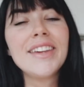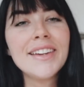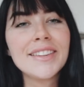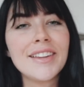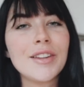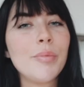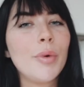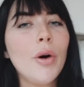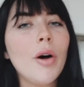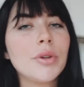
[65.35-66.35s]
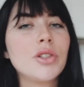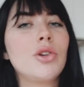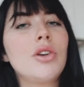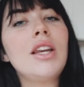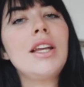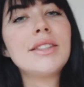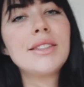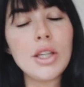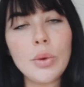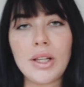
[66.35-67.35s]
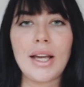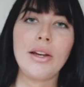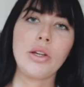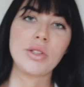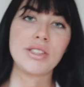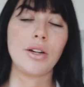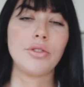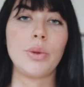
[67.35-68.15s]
think that the more opportunities that you allow yourself